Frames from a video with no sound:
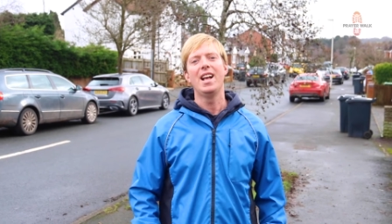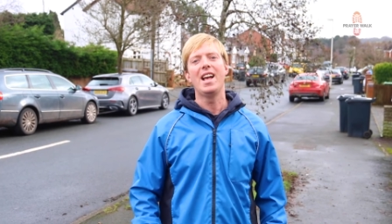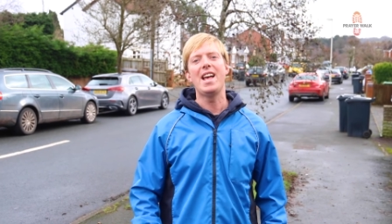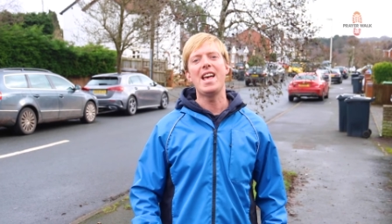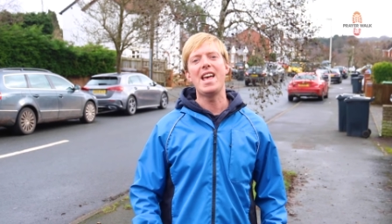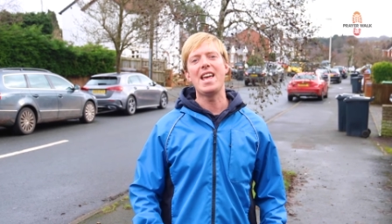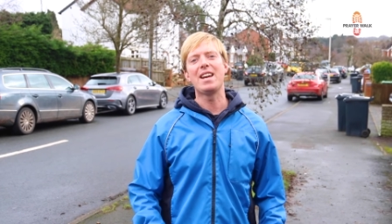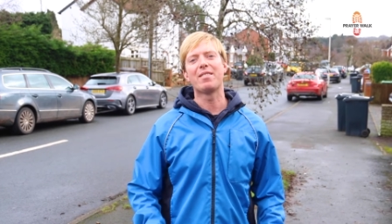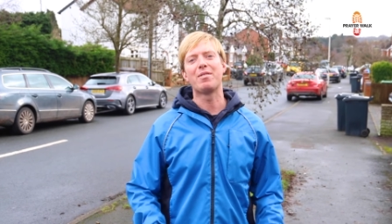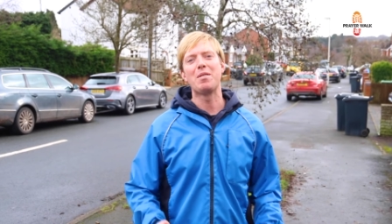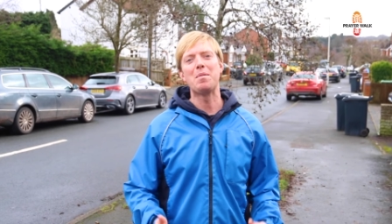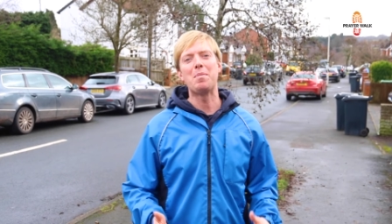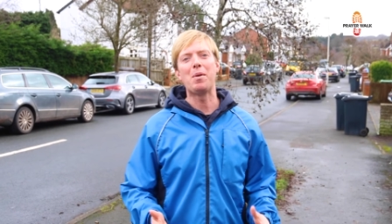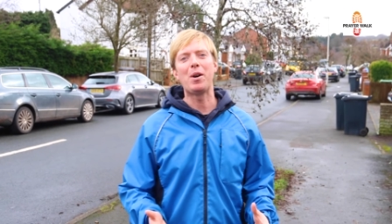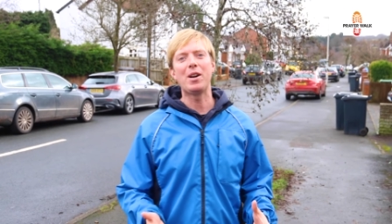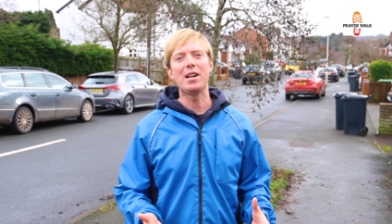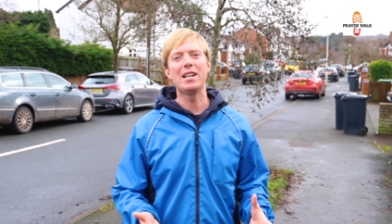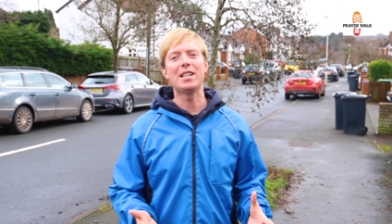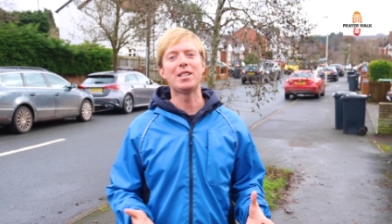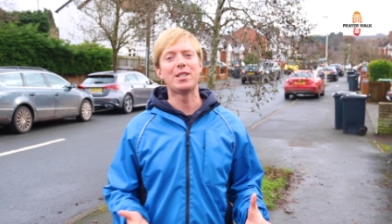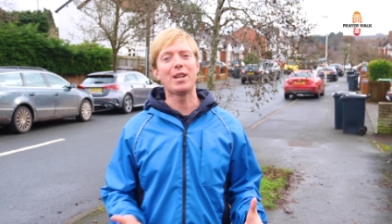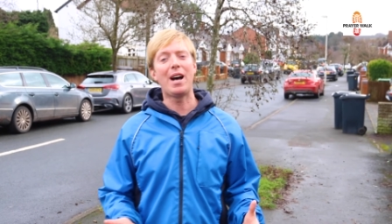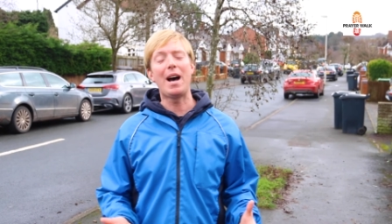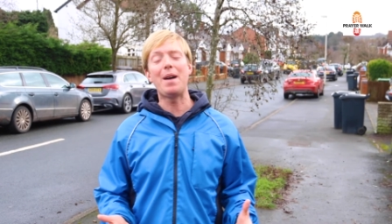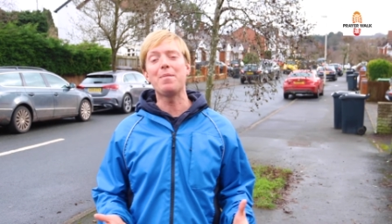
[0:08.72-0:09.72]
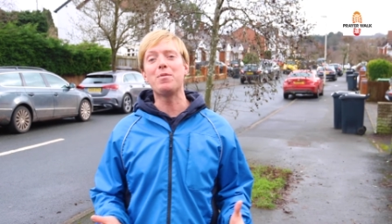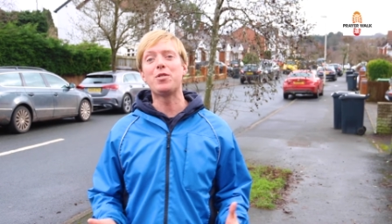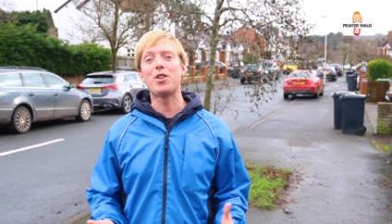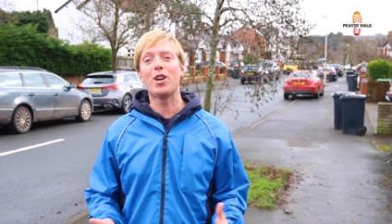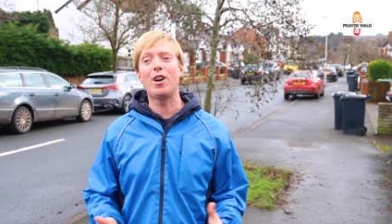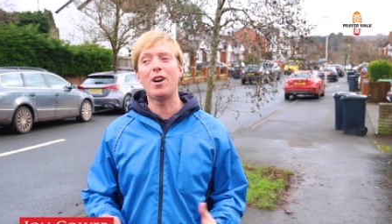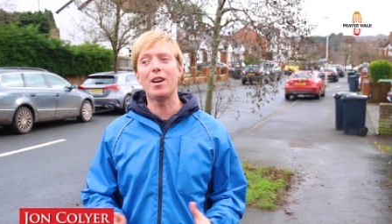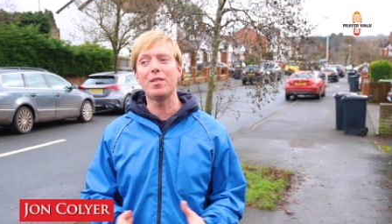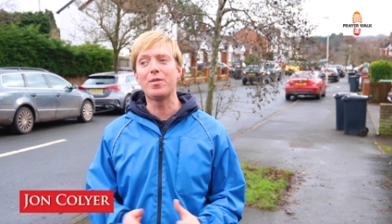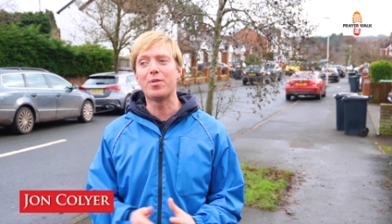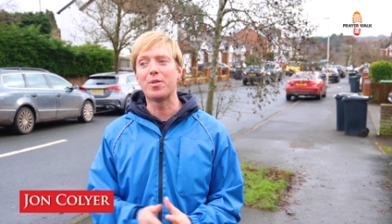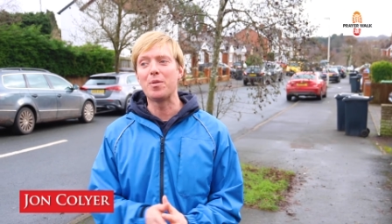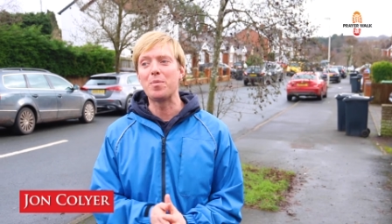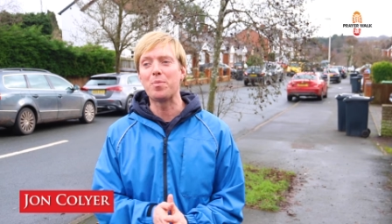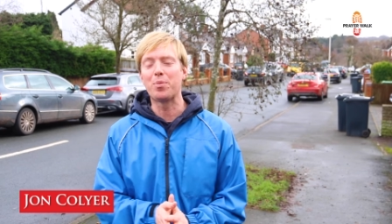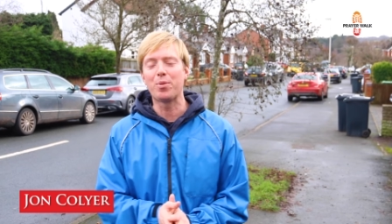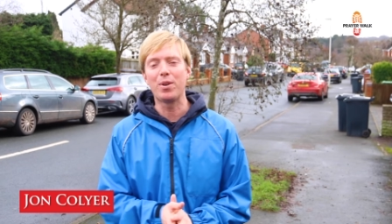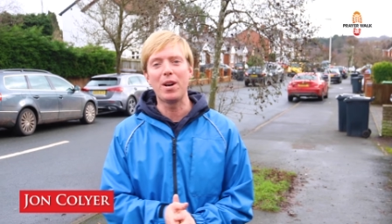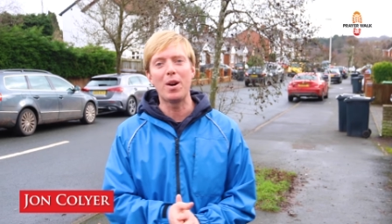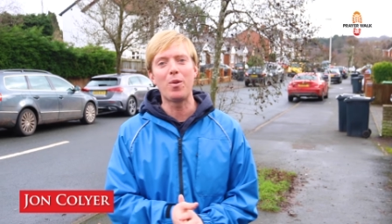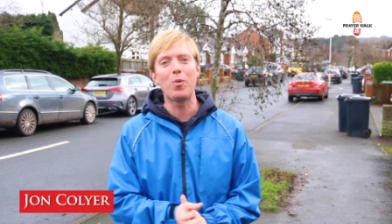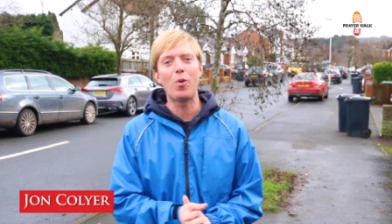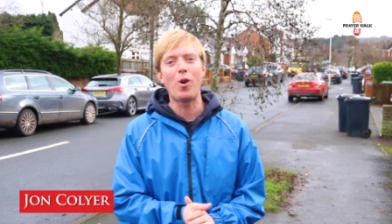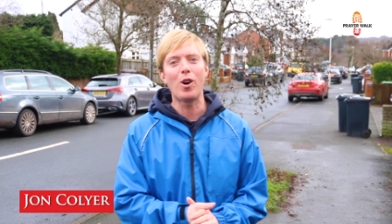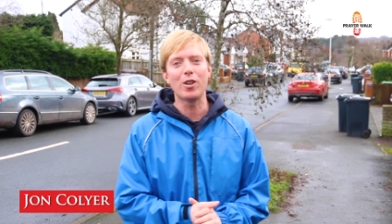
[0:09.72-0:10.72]
Hey everybody, so I'm Jon from
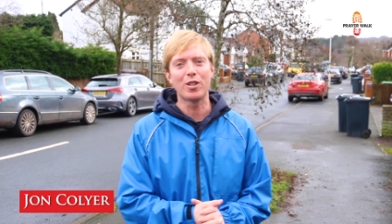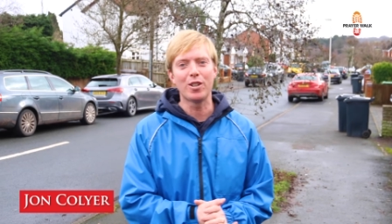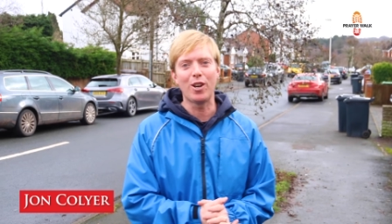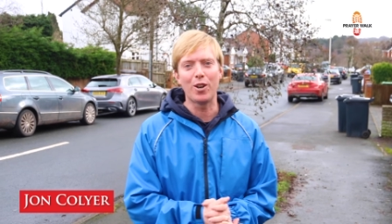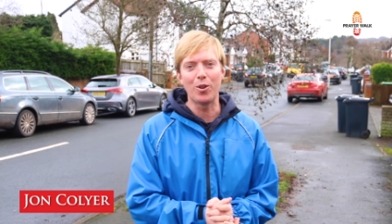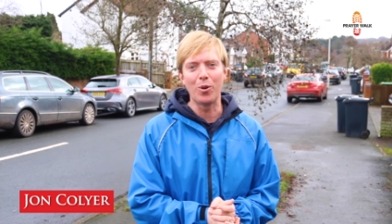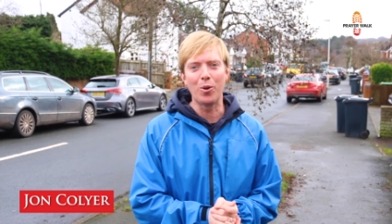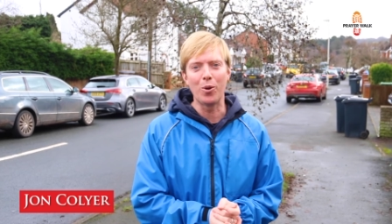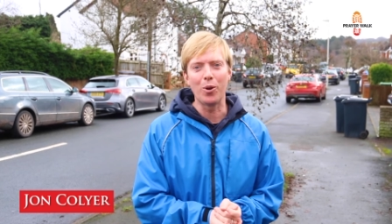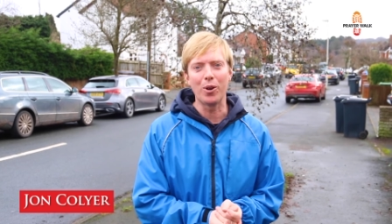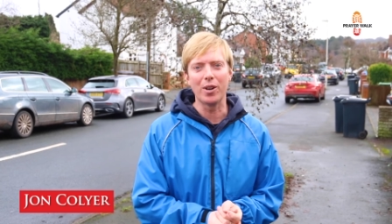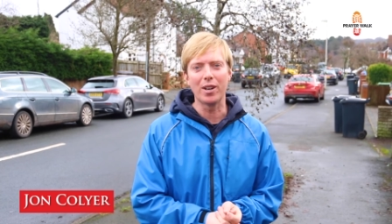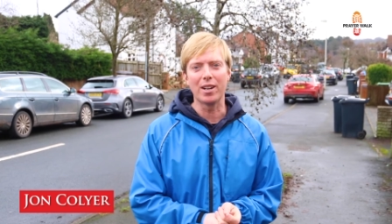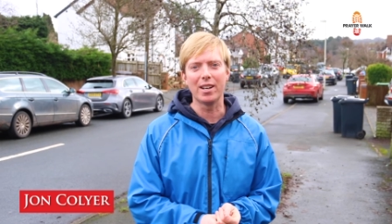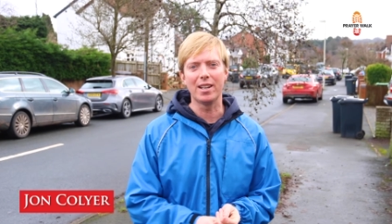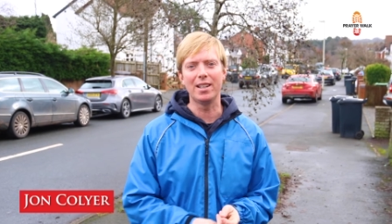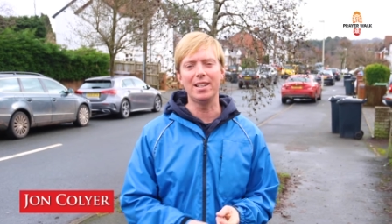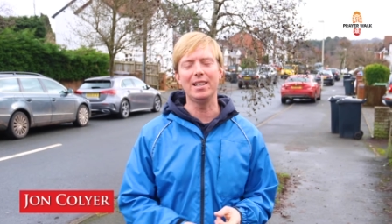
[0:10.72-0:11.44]
prayerwalk.org.